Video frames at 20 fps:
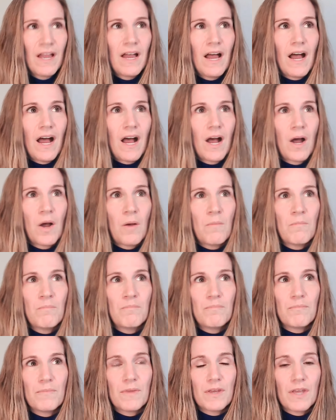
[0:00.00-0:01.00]
Um,
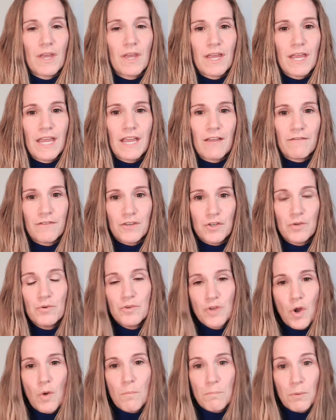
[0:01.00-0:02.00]
if you
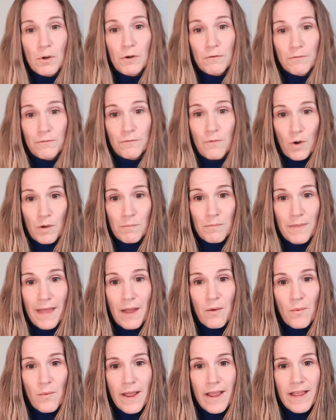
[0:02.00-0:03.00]
don't perform
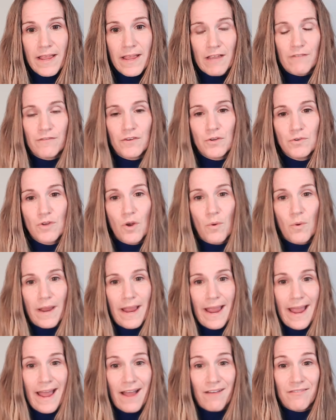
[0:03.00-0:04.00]
that way, if you don't
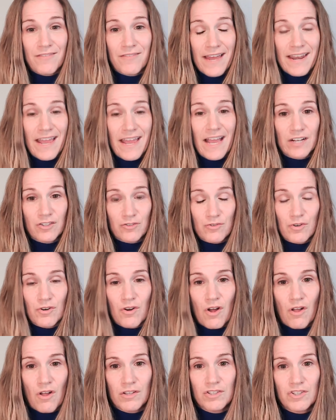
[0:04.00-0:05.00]
have that extra
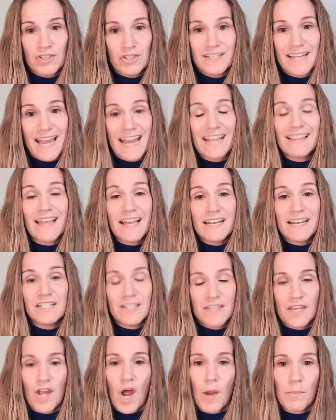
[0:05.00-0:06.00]
knowledge and take that into
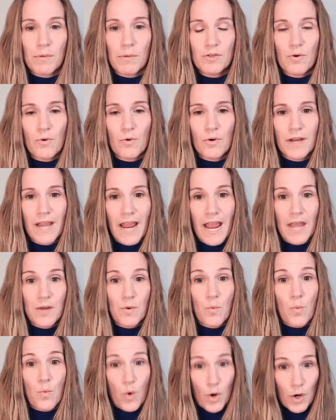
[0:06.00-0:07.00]
the operatory and
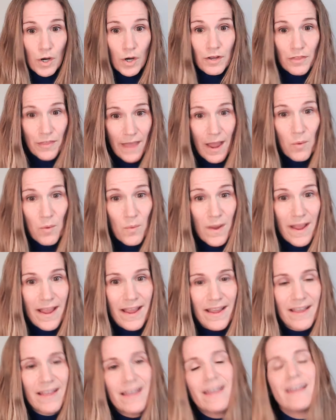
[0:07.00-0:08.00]
work that
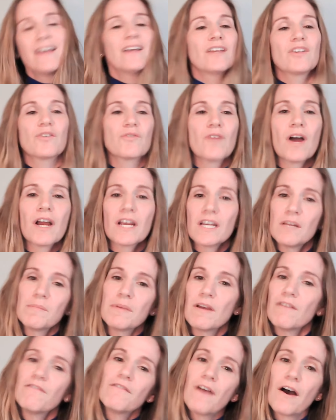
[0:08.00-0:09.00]
way, you're not going to
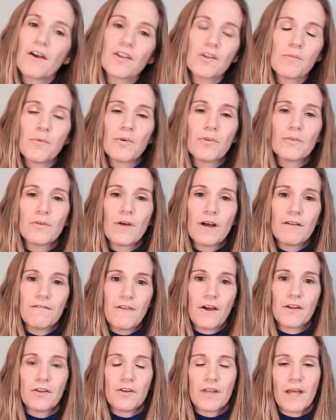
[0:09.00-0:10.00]
be a valuable, a
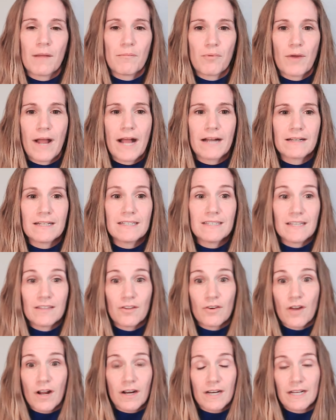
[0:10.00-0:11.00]
value to that practice, and
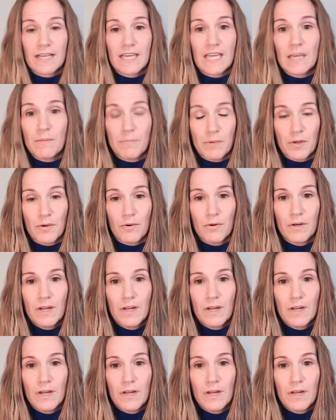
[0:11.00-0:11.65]
they're not going to keep you.